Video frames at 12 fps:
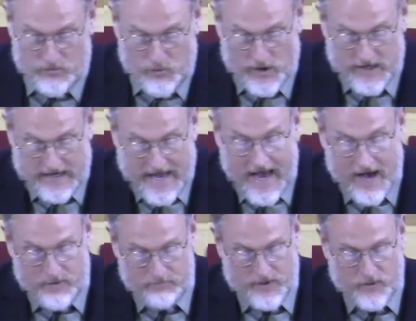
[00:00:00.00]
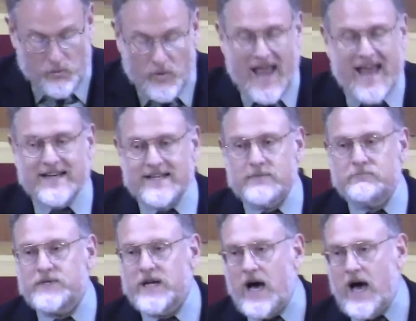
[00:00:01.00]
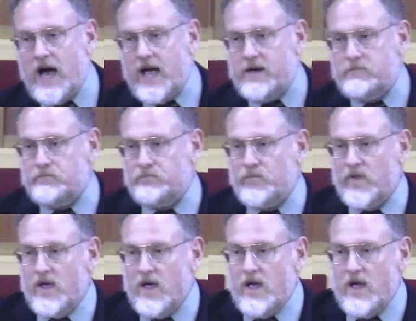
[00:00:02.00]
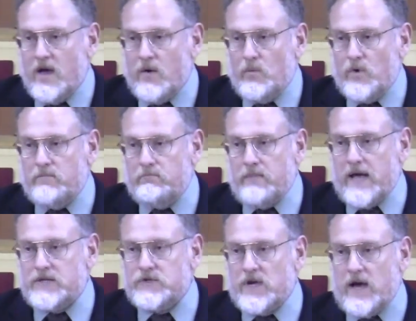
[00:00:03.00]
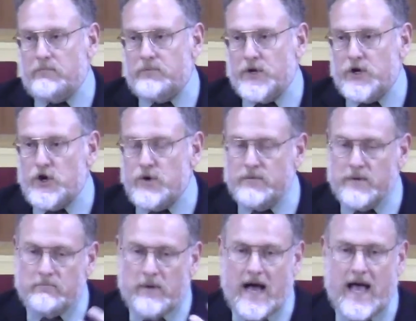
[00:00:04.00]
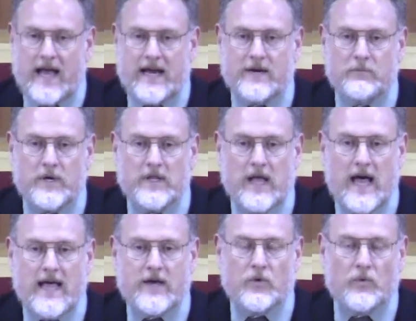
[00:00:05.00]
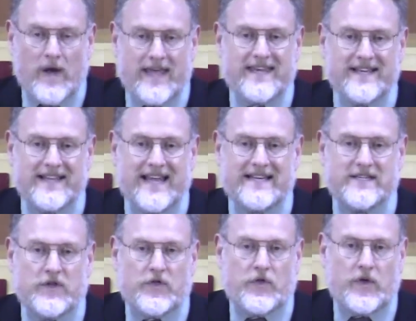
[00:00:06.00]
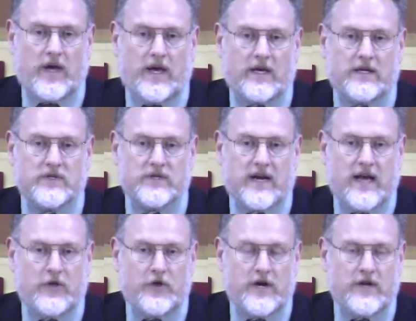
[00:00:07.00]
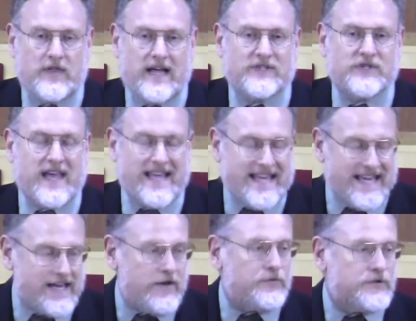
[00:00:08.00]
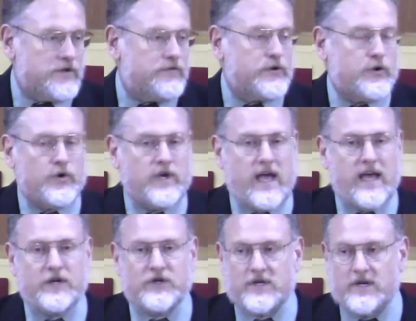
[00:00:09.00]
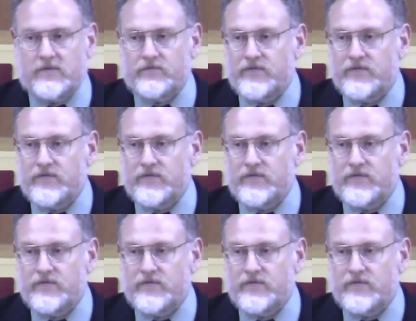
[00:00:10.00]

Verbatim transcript: work it out, but random time would mess up the human mind. We like regulated things, and I think that's a gift of creation